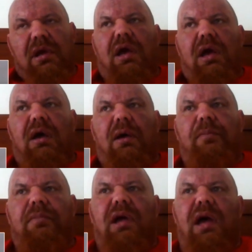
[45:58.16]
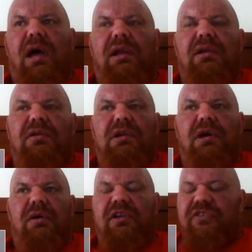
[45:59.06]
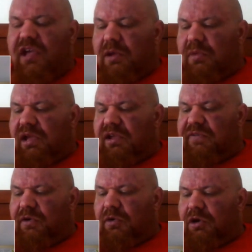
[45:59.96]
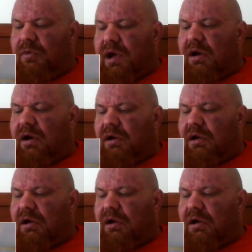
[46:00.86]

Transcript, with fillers: And, you know, in the same way that if you want to go out,